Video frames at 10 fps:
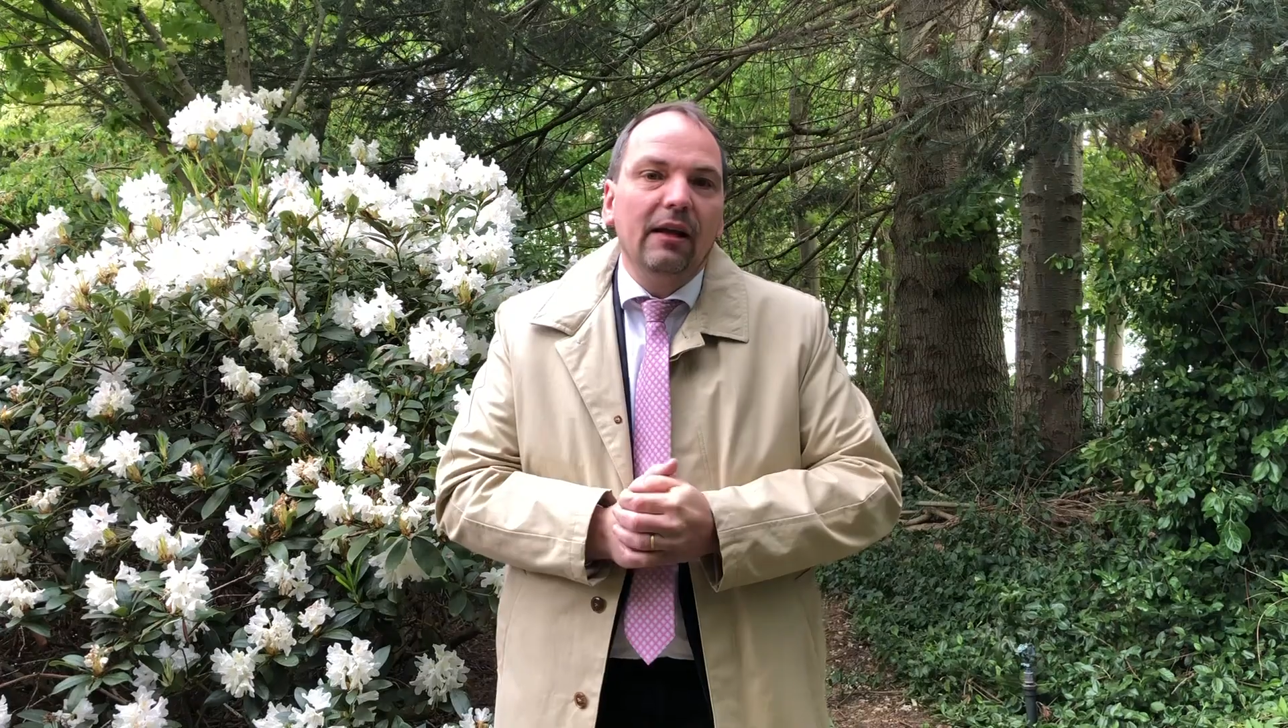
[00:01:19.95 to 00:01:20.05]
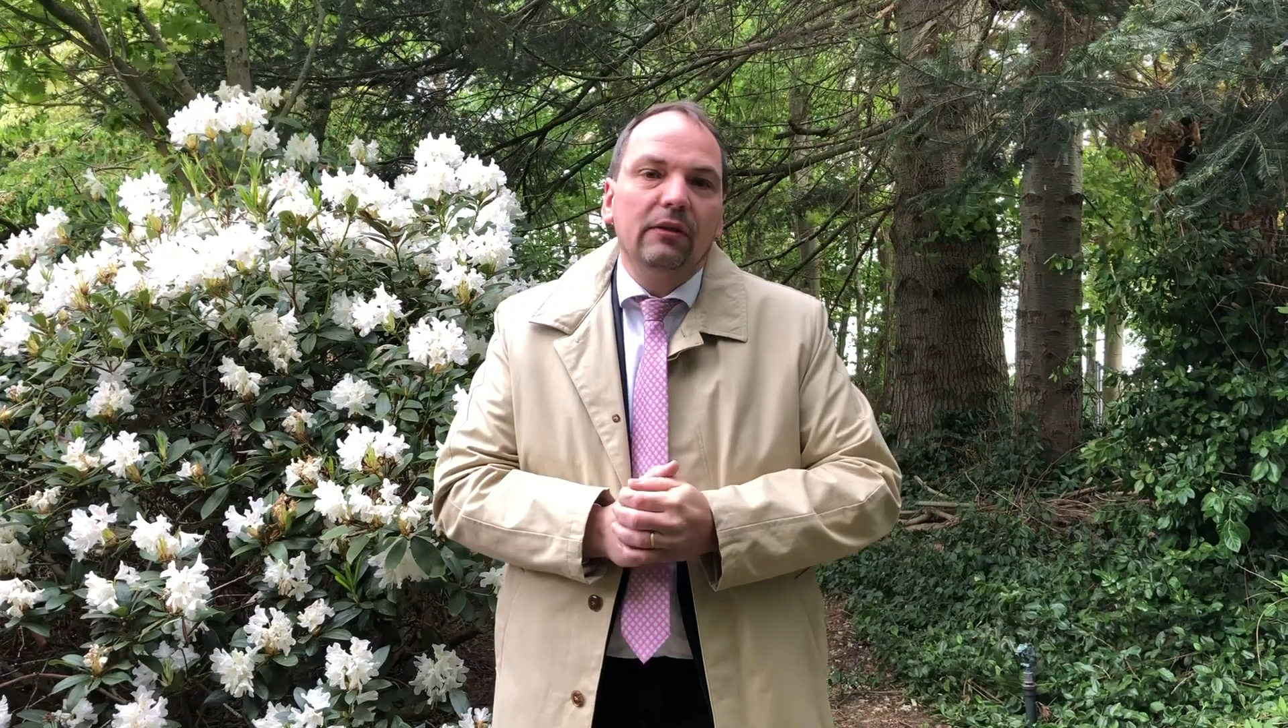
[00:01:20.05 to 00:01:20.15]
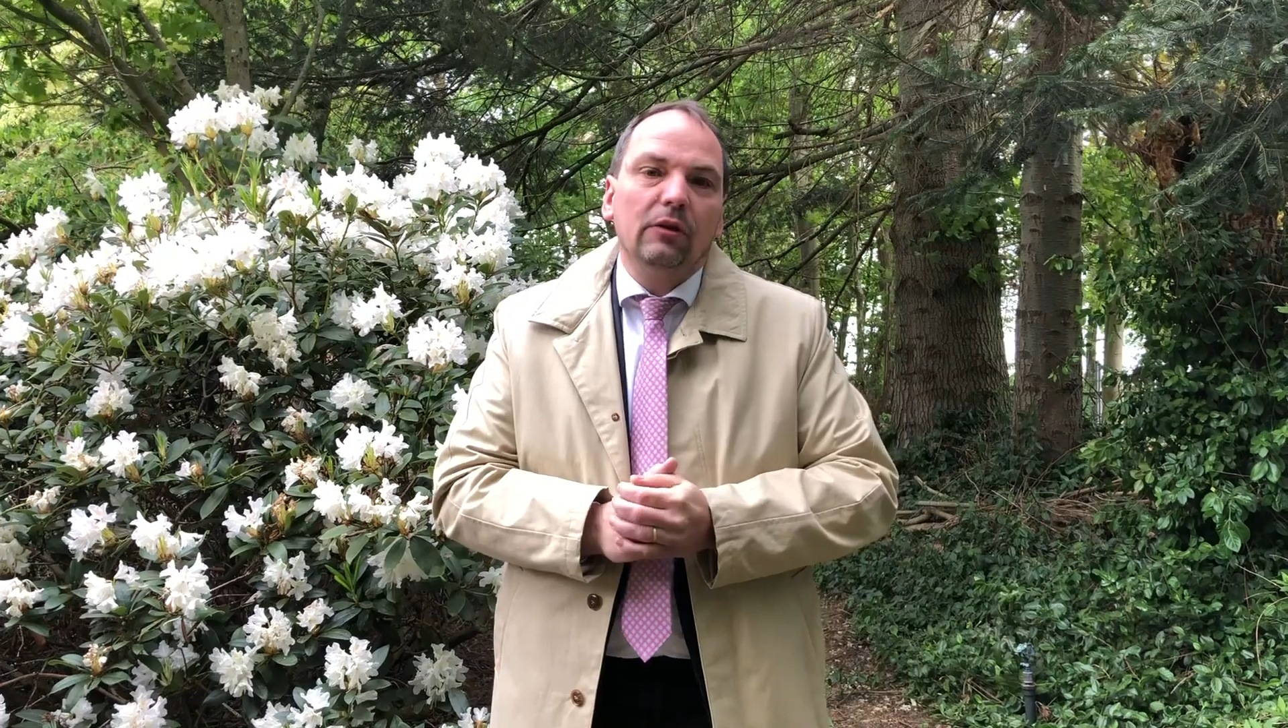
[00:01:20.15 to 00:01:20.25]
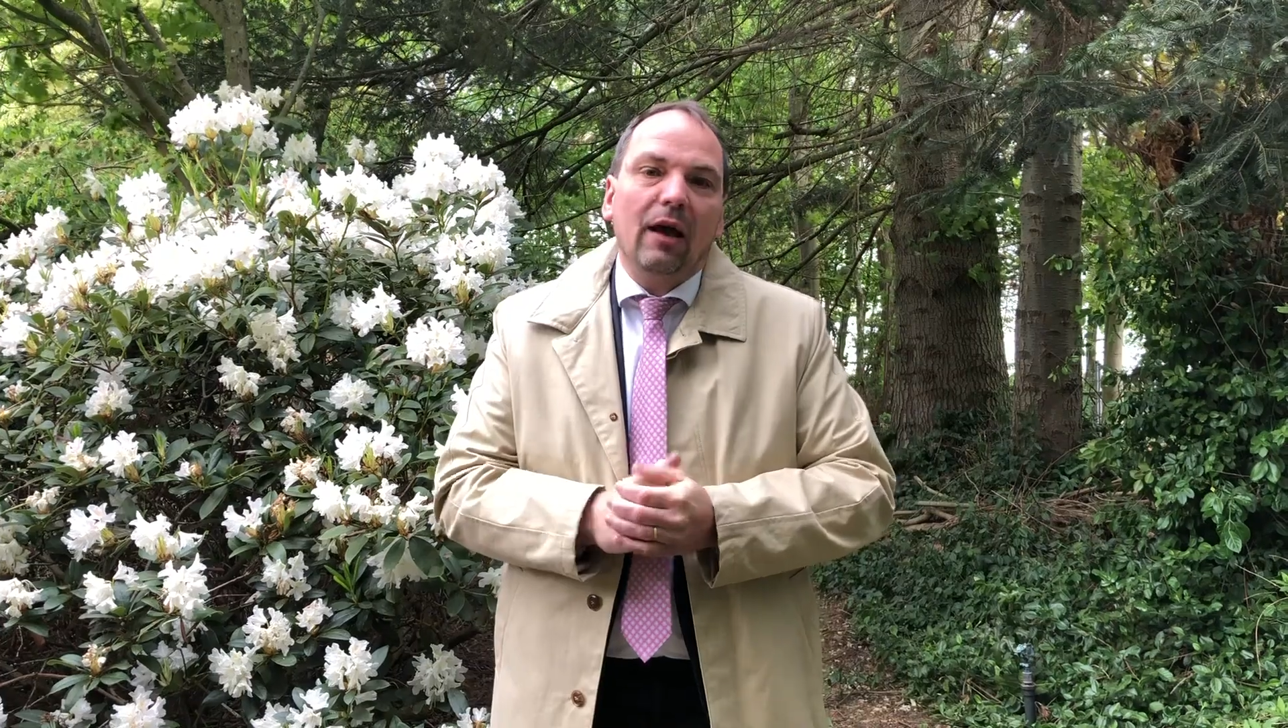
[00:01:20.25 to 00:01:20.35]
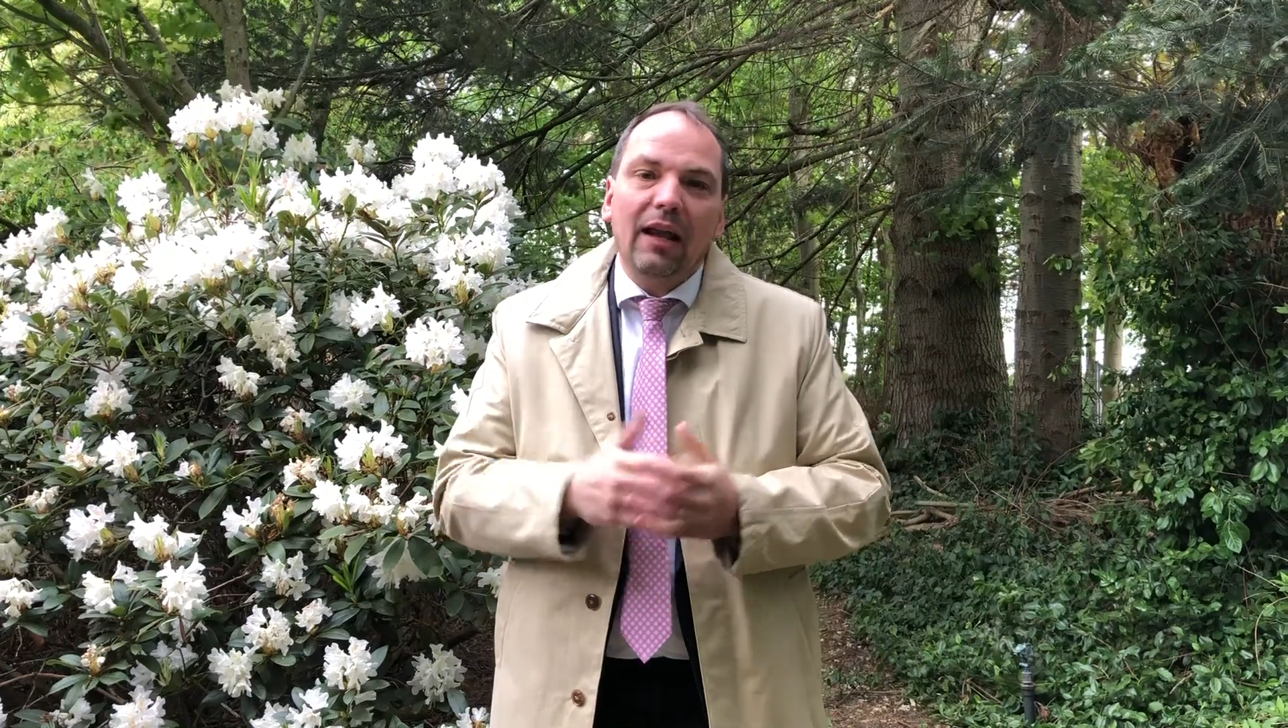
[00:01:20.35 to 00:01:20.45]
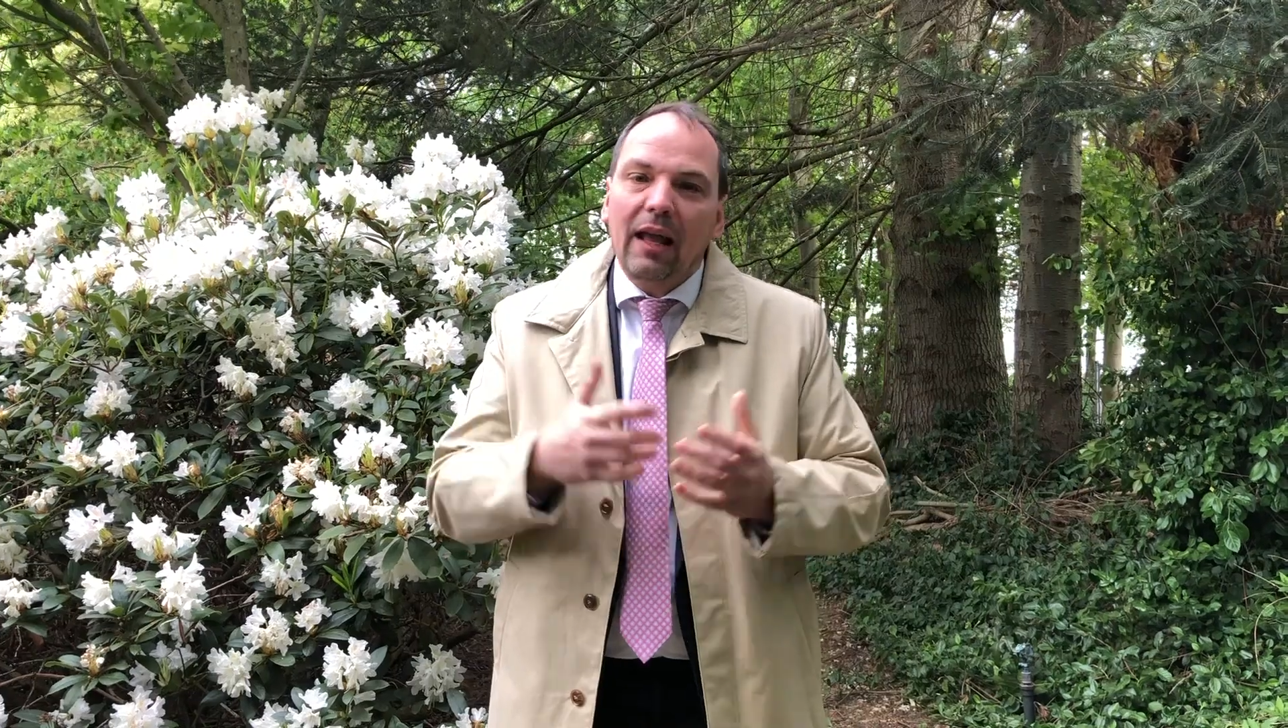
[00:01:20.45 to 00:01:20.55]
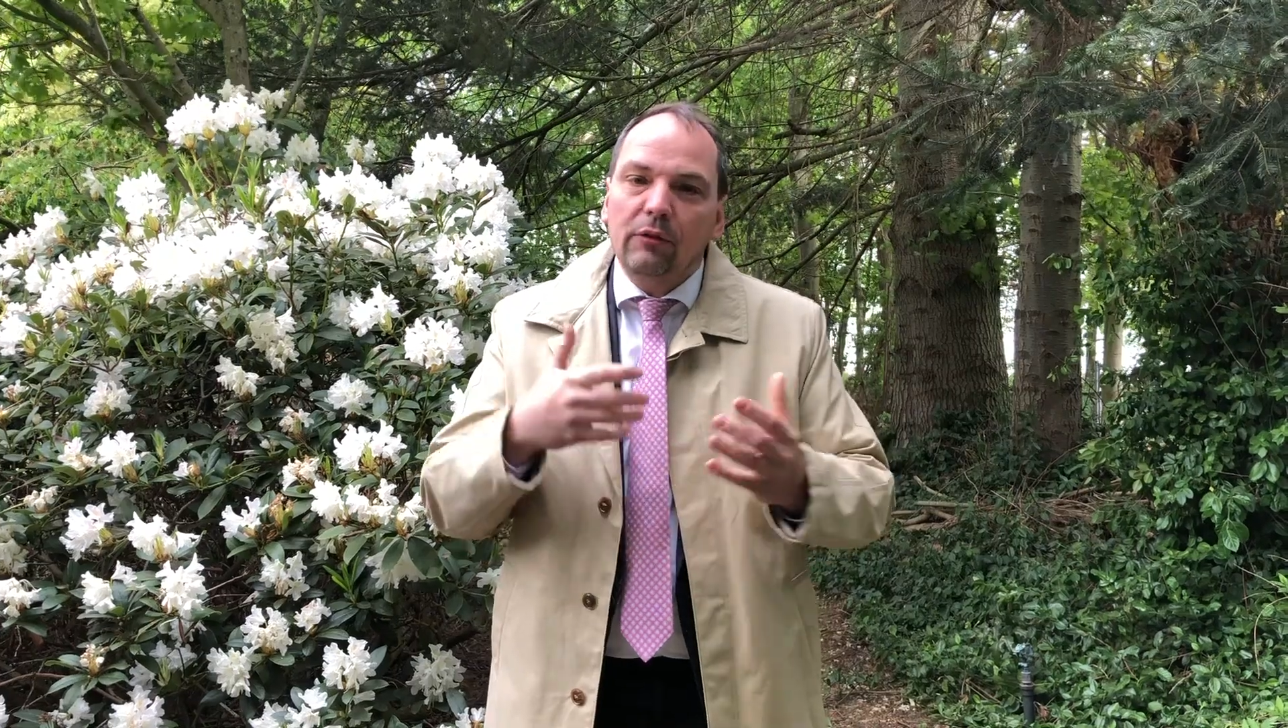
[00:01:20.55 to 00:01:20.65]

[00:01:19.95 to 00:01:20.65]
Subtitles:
So I like